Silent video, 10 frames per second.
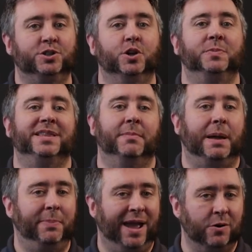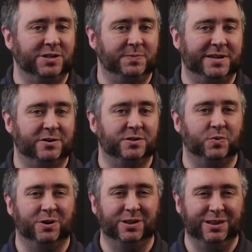showed me that my powered speakers
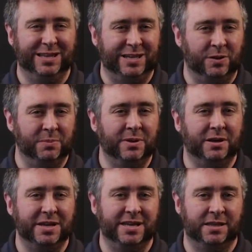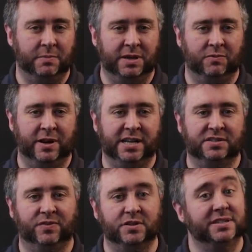were a little muddy in the
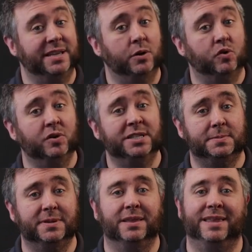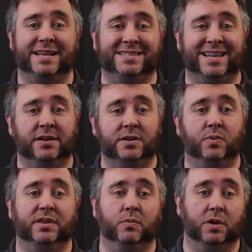mid-range versus how crisp things sounded
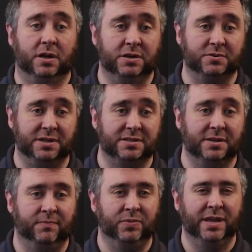with the 100s.